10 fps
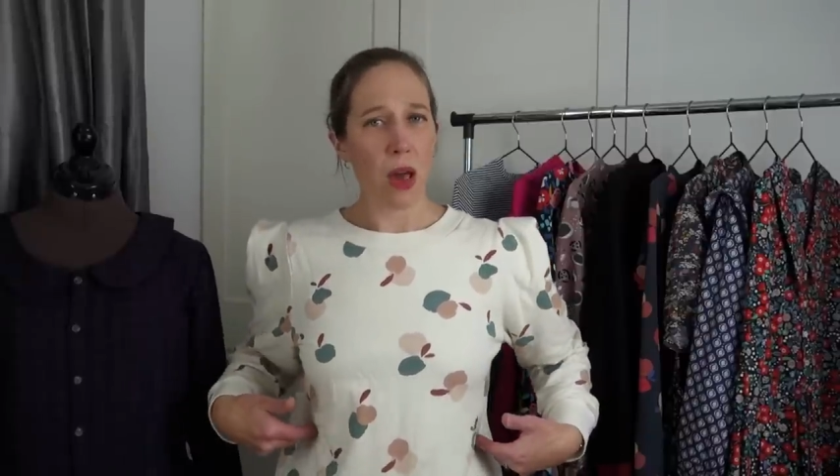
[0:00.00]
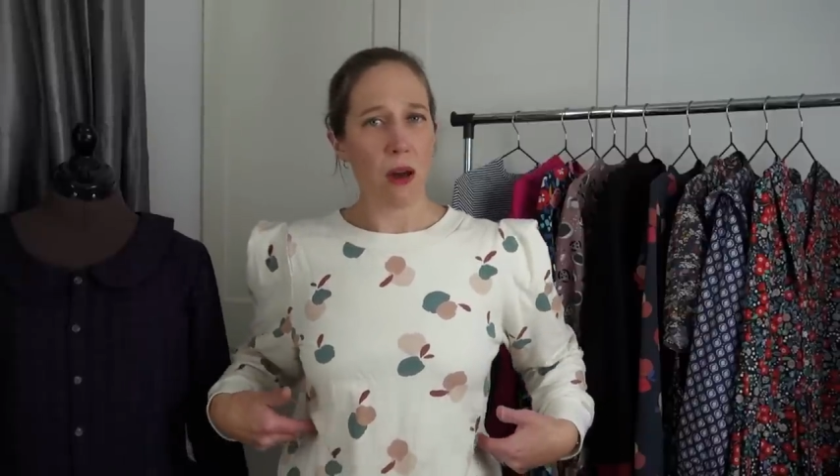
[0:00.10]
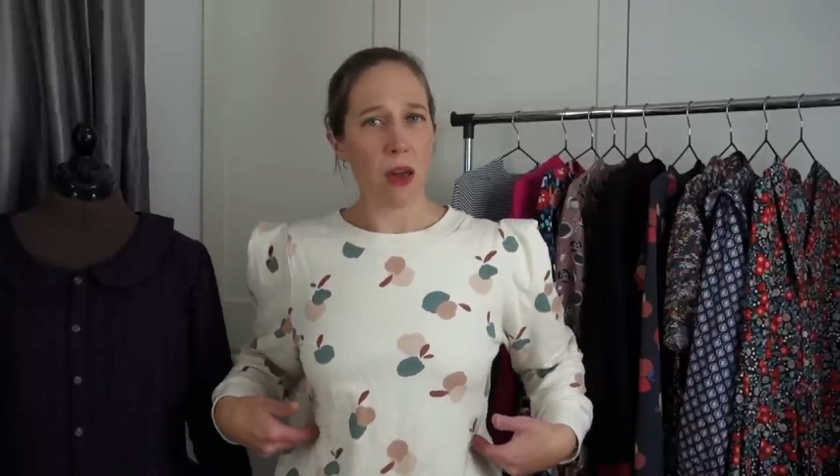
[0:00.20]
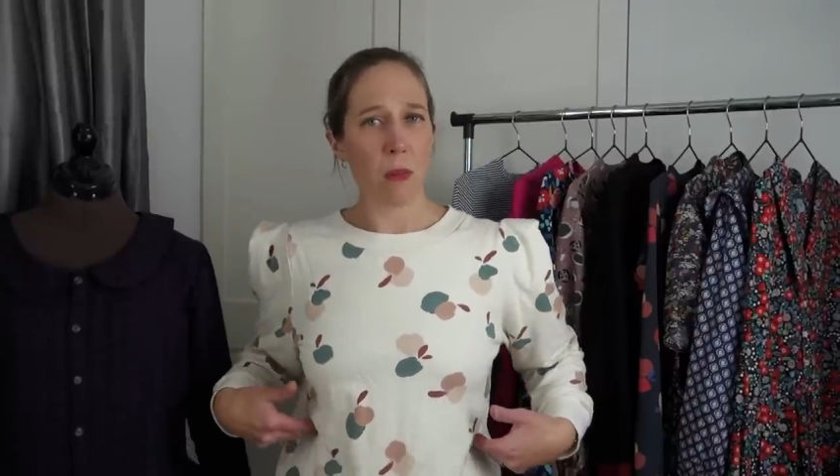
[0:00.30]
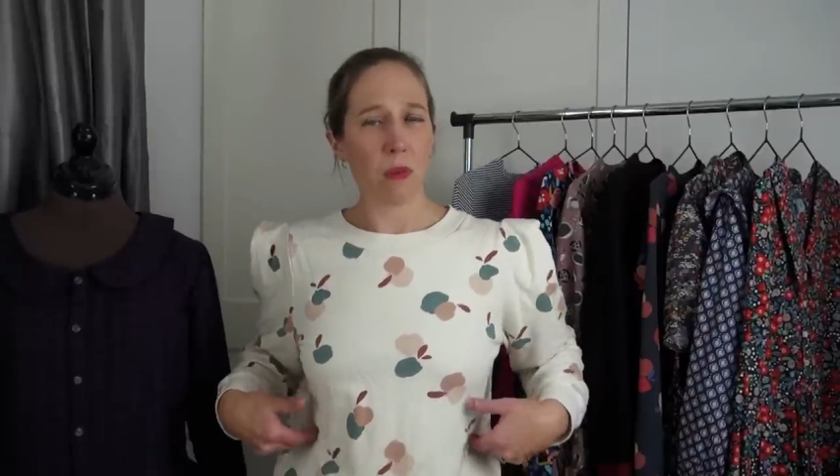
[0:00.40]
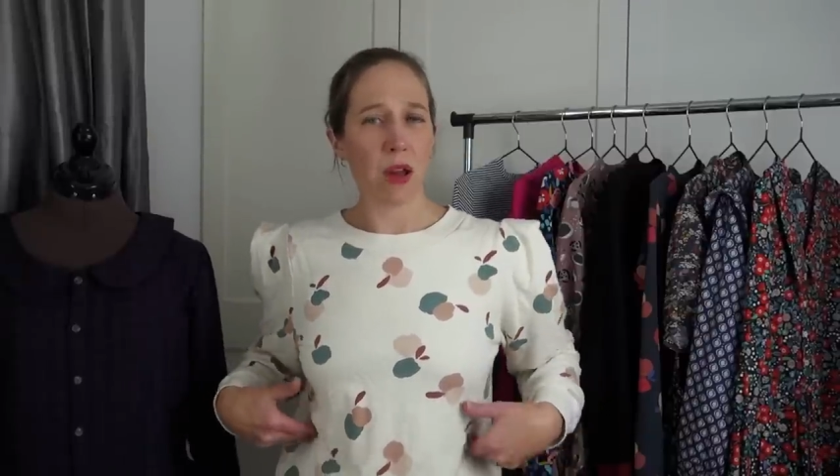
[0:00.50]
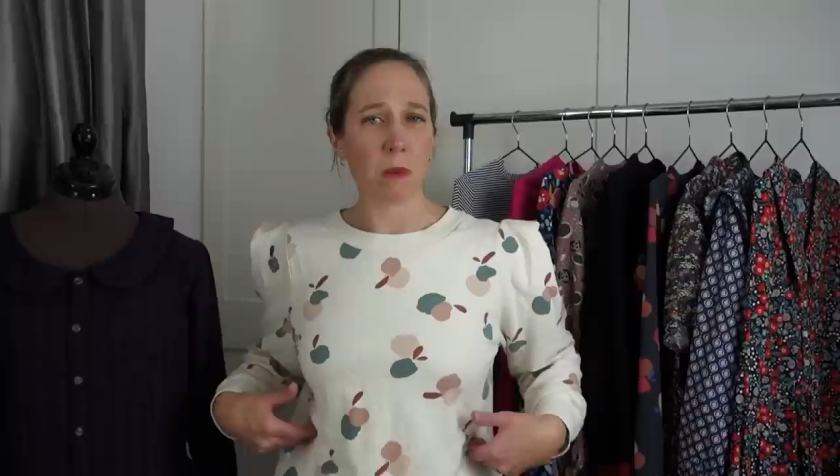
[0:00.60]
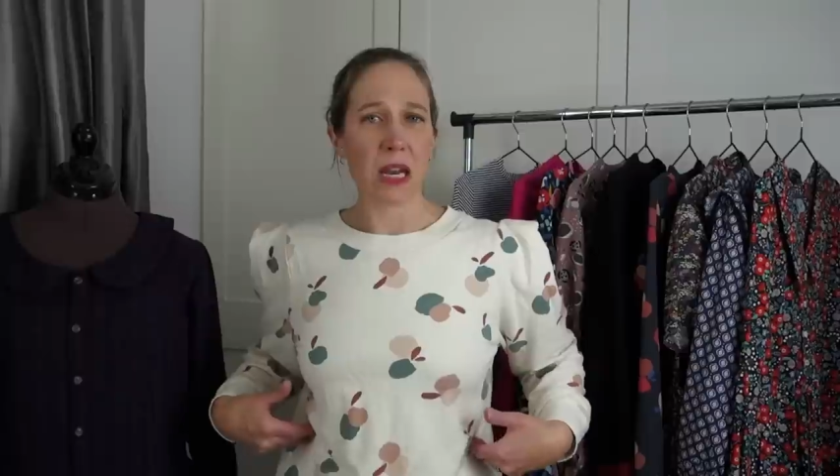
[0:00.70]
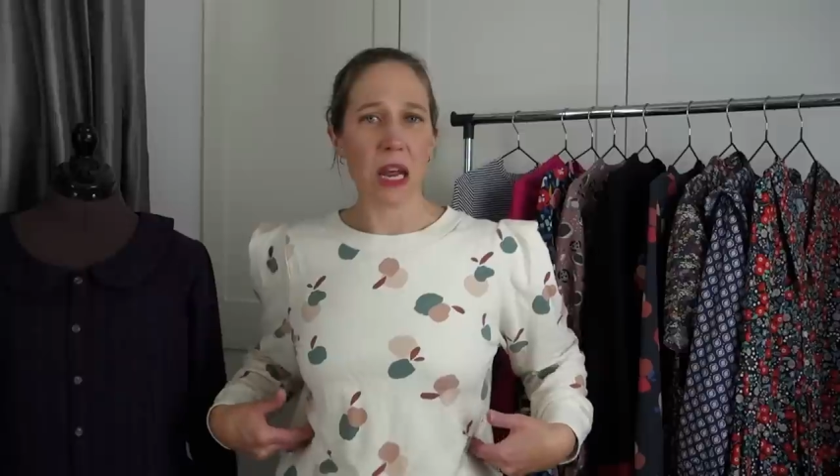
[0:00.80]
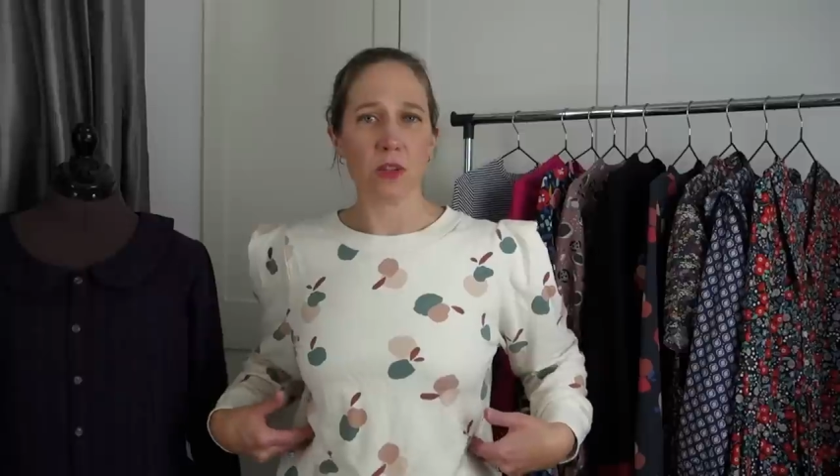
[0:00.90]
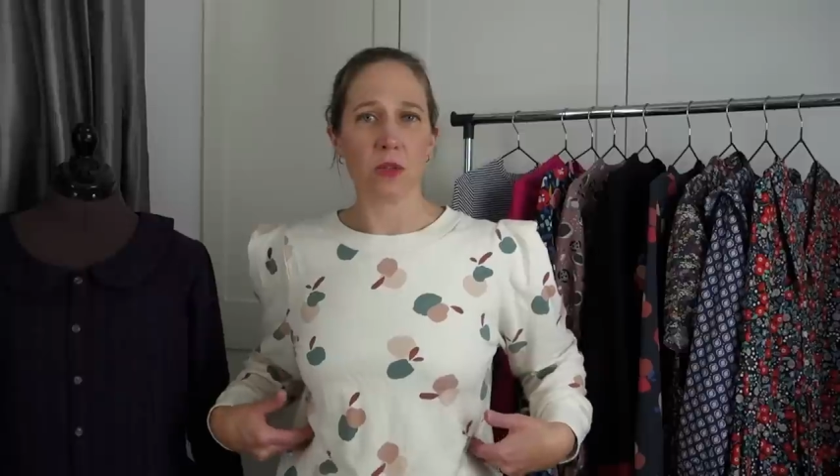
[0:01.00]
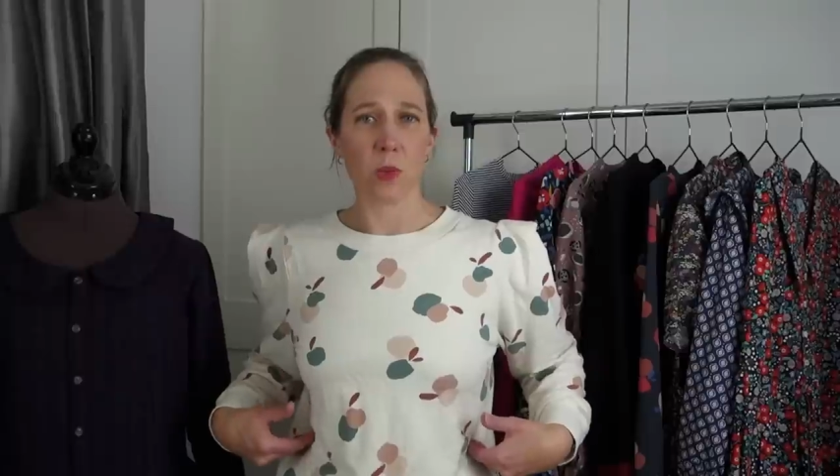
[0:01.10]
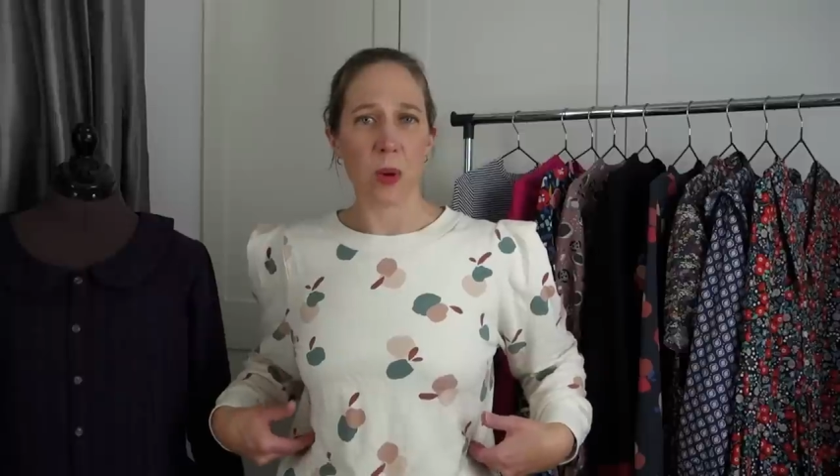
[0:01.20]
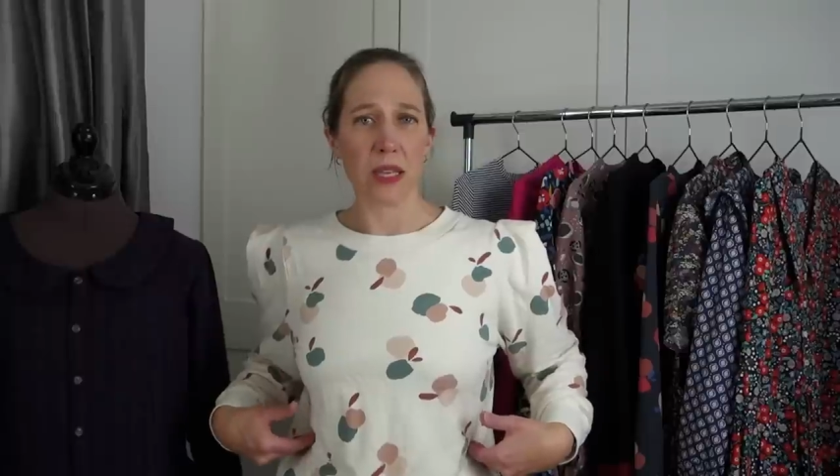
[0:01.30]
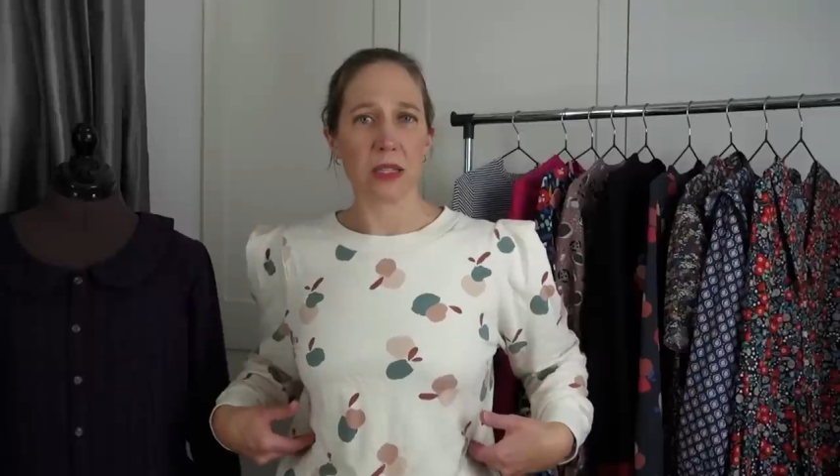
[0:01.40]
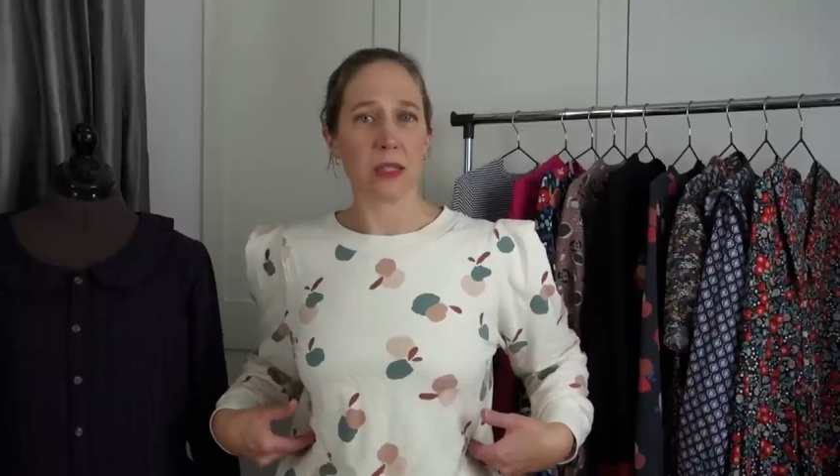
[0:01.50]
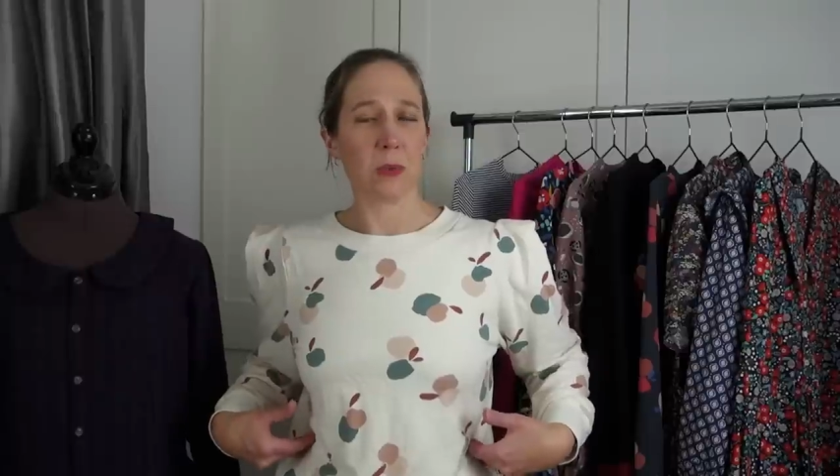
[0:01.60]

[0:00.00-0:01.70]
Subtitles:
high up around my natural waist.